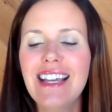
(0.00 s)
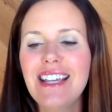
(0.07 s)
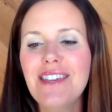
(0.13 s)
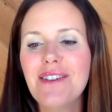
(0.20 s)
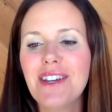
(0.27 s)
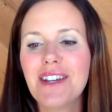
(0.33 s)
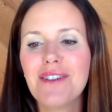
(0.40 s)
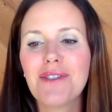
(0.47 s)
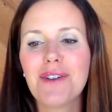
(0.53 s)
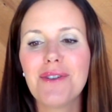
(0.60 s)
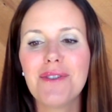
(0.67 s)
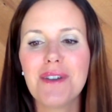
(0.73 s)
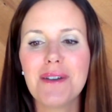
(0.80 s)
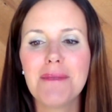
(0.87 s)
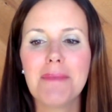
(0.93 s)
You can
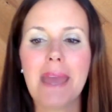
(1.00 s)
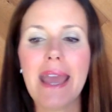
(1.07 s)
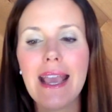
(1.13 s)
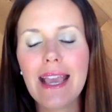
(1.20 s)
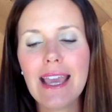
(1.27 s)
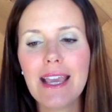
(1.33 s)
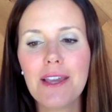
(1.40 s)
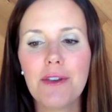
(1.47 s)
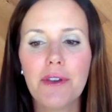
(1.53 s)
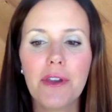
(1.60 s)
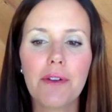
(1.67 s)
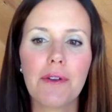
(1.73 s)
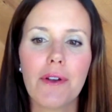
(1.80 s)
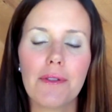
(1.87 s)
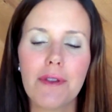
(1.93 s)
grow them hanging, you
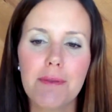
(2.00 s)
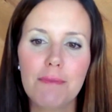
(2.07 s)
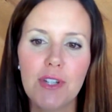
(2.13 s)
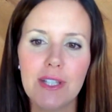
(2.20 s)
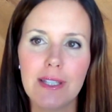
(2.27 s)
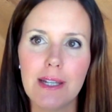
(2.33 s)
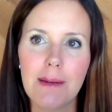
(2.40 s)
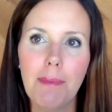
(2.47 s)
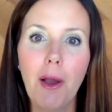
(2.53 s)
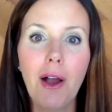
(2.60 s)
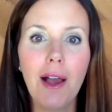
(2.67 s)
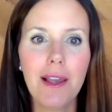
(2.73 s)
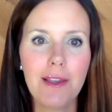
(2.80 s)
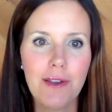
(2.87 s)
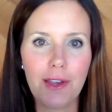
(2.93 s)
can grow them just in a
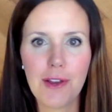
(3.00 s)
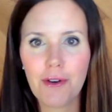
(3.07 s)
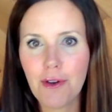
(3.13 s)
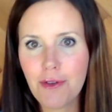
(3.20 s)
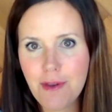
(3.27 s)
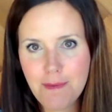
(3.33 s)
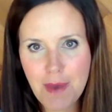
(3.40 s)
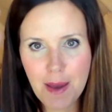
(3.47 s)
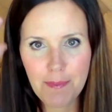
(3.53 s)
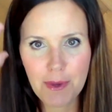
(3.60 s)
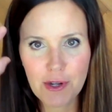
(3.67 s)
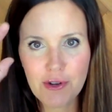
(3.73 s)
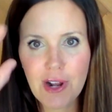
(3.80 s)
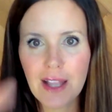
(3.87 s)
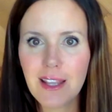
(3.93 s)
pot, you can grow them up
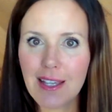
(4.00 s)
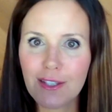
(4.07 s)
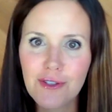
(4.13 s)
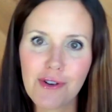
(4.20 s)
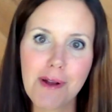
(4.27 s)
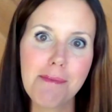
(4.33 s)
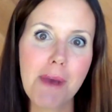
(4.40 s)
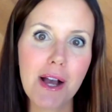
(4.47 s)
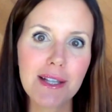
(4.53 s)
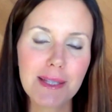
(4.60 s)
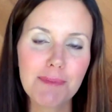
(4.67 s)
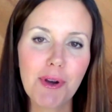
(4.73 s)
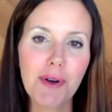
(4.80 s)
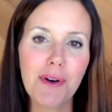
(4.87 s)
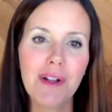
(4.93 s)
a trellis or a
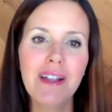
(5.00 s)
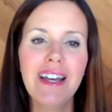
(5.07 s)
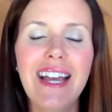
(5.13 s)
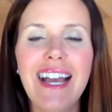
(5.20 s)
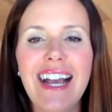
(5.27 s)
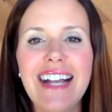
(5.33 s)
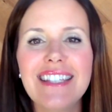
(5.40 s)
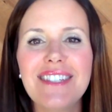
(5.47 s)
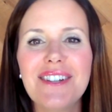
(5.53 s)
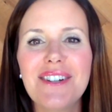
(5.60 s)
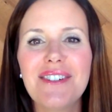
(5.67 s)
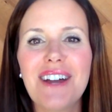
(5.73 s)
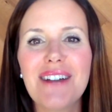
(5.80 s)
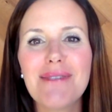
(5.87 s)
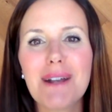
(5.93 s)
moss pole. And
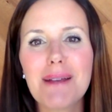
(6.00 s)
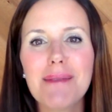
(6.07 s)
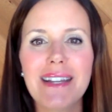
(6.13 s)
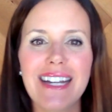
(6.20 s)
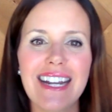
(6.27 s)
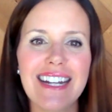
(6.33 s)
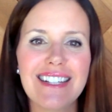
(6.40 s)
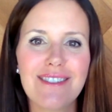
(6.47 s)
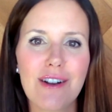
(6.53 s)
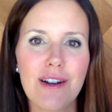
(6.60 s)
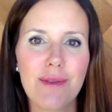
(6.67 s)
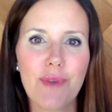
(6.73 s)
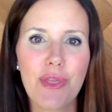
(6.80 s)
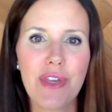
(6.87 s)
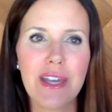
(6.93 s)
so I recommend getting
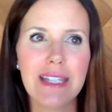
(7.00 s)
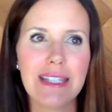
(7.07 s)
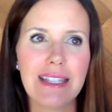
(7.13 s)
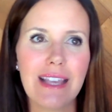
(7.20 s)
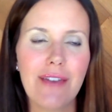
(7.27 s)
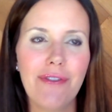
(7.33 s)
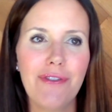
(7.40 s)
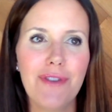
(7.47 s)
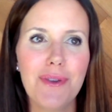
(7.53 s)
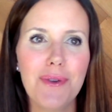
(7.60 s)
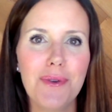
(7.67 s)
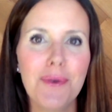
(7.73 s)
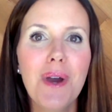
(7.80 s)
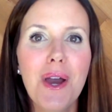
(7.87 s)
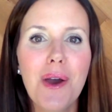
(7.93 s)
started with this if
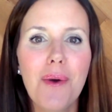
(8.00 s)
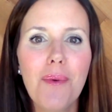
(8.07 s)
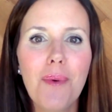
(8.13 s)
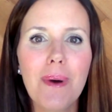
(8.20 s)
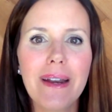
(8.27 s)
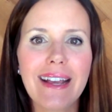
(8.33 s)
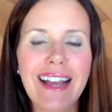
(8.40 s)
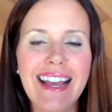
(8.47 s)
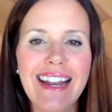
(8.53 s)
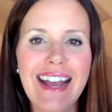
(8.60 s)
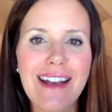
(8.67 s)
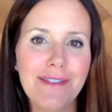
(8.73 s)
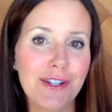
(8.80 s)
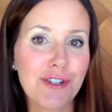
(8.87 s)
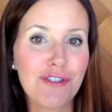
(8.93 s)
you want to kind of
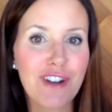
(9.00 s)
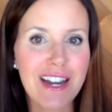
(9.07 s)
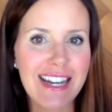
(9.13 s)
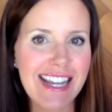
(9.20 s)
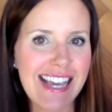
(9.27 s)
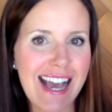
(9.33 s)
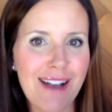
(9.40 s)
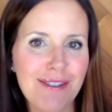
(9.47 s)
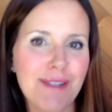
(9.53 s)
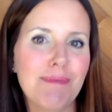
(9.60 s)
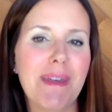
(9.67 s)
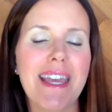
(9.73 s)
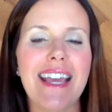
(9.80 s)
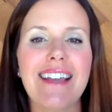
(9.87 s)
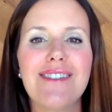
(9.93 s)
have a trendy
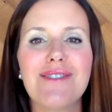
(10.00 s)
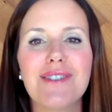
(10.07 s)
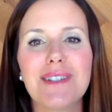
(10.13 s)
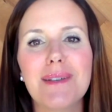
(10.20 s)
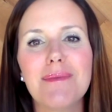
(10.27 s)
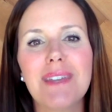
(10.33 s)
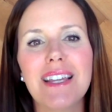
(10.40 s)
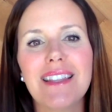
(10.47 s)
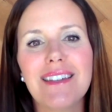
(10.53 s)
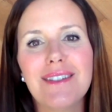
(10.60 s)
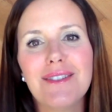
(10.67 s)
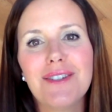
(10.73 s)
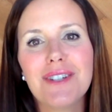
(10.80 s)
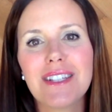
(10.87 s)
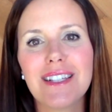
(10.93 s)
houseplant or something
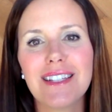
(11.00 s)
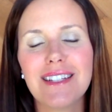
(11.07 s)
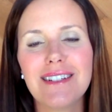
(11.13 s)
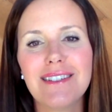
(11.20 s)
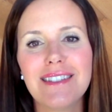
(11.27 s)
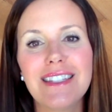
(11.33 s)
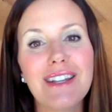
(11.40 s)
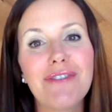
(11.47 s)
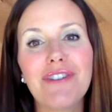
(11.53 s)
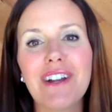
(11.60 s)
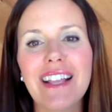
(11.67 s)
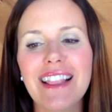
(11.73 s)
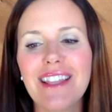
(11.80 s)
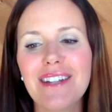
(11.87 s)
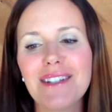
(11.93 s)
that looks a little
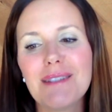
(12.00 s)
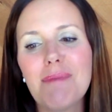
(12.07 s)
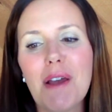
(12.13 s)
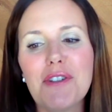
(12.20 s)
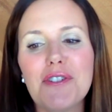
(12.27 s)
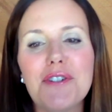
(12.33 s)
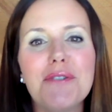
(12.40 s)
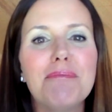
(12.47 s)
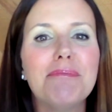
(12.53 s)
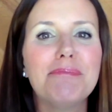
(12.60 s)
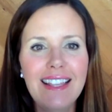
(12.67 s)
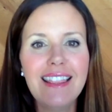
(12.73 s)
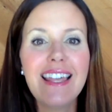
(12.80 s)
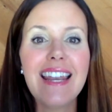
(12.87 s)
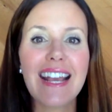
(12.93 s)
different, a little special.
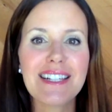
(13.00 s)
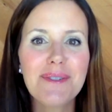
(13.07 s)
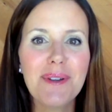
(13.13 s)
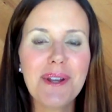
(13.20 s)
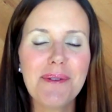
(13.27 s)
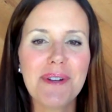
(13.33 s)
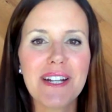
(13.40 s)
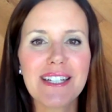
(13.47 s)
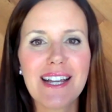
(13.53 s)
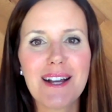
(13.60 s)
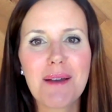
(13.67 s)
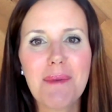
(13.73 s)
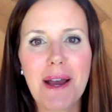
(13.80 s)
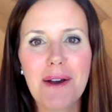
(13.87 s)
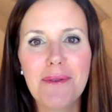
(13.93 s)
The next one I want to
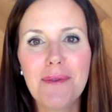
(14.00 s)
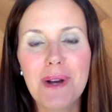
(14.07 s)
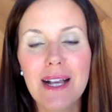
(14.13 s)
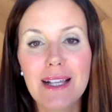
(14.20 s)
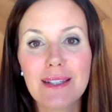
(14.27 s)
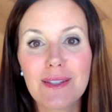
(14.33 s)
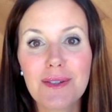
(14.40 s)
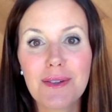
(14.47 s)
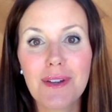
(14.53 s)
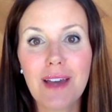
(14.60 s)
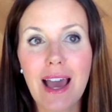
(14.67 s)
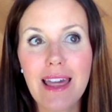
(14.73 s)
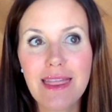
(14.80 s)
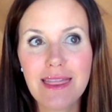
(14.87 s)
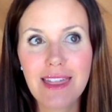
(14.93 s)
talk about was,
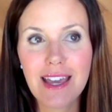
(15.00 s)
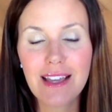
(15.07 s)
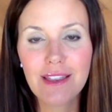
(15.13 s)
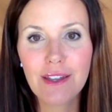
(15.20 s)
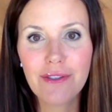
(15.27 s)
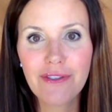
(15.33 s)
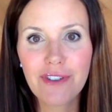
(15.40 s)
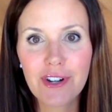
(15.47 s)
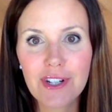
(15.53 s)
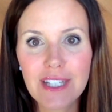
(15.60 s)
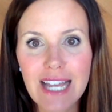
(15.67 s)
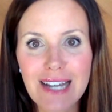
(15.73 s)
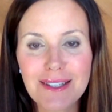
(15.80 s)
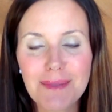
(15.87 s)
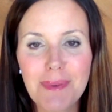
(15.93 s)
I think, the first
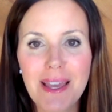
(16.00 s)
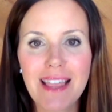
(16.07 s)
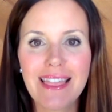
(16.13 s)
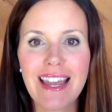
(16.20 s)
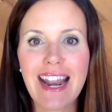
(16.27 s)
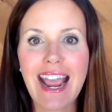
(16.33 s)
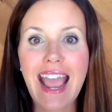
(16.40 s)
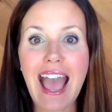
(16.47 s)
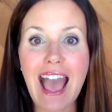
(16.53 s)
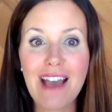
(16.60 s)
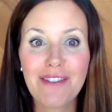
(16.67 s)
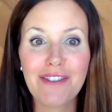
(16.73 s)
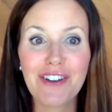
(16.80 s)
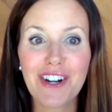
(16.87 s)
houseplant that I ever